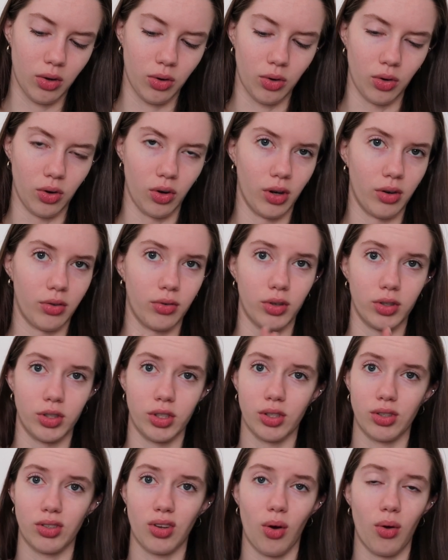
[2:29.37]
or if we're
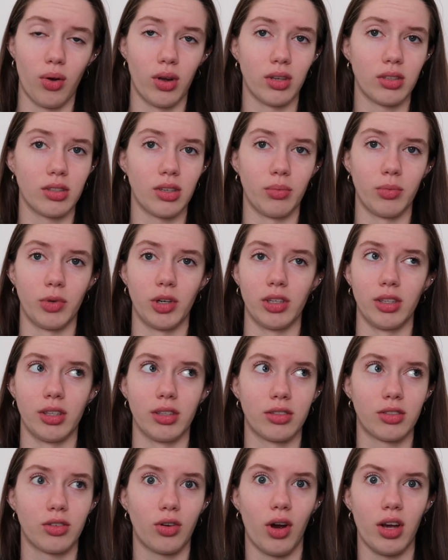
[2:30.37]
just going somewhere
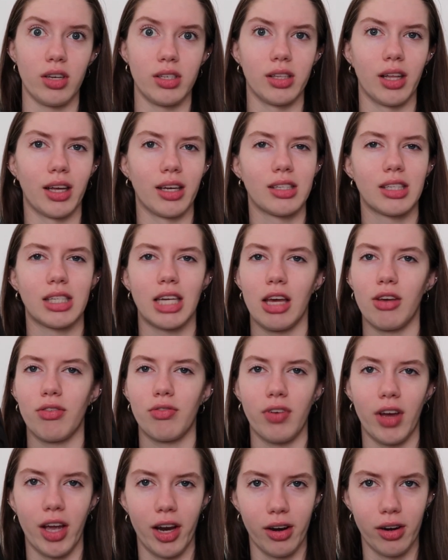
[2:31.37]
that's crazy, like state
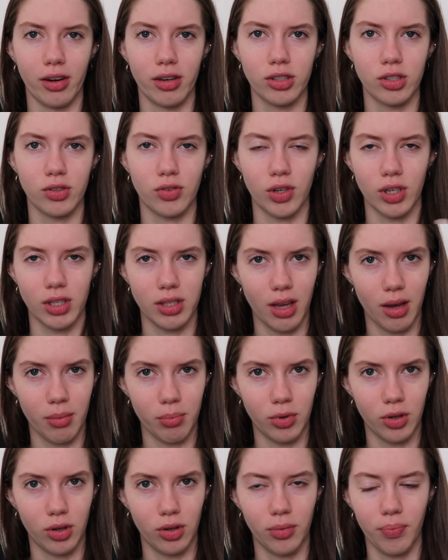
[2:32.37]
fairs, for
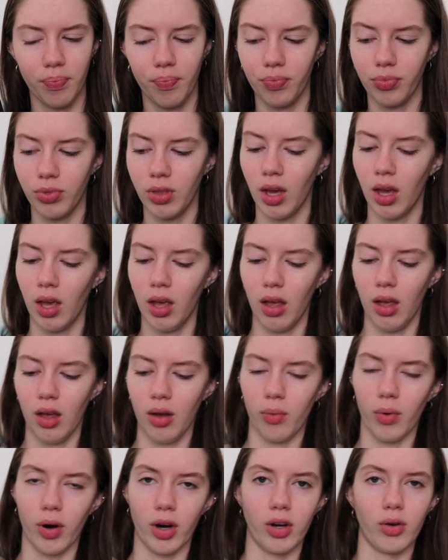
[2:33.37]
example,
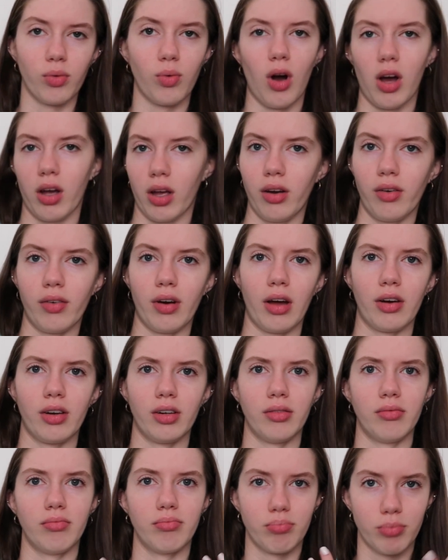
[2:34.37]
where you're walking around
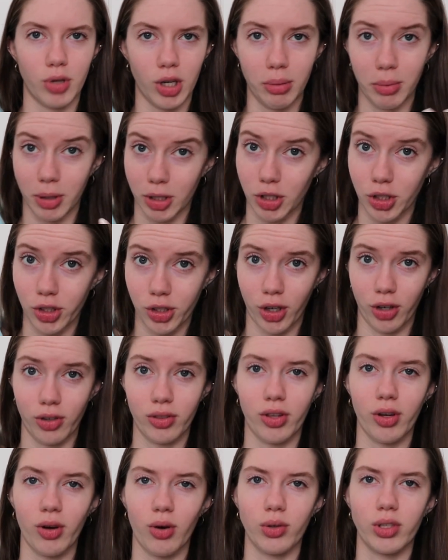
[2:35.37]
in pretty much dirt
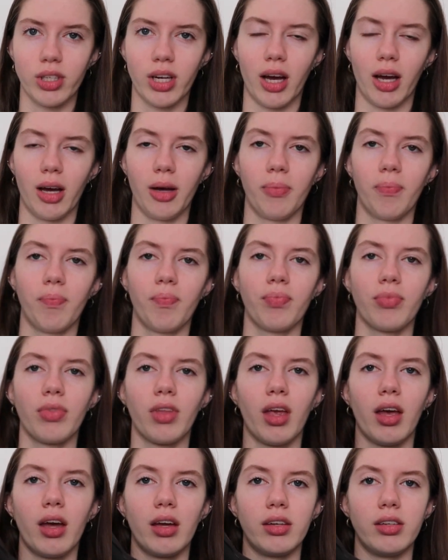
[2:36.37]
the whole time.
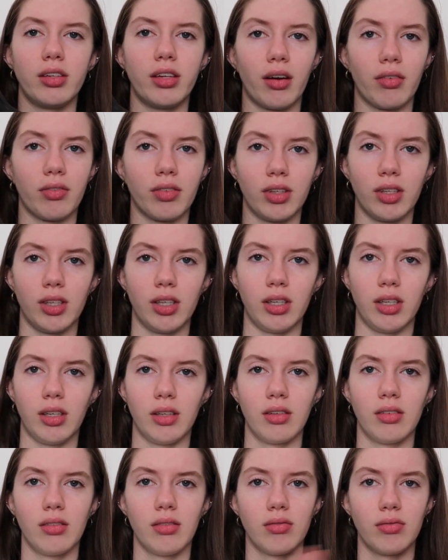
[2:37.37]

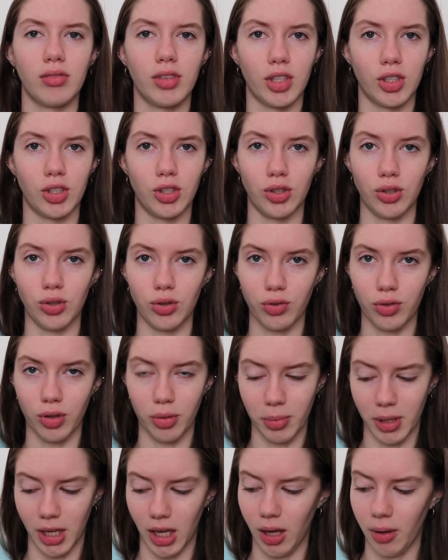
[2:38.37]
Definitely the shoe for
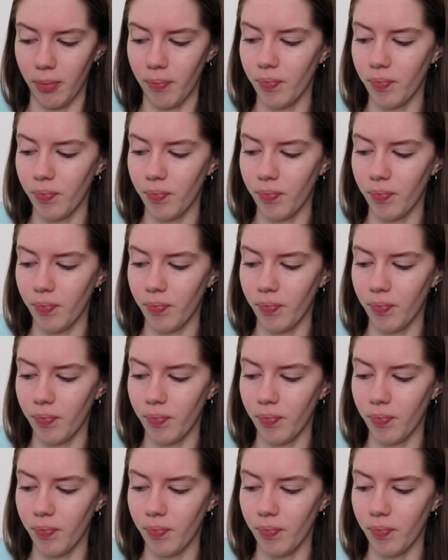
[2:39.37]
me.